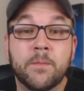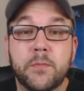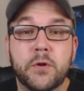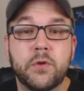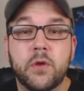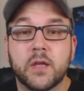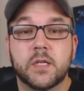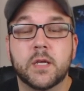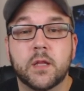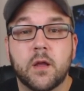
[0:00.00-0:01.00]
Let me know what you guys
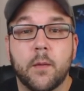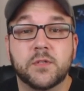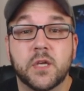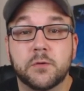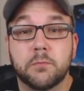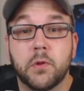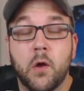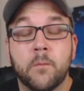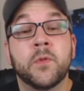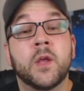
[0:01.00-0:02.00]
think in the comment section below.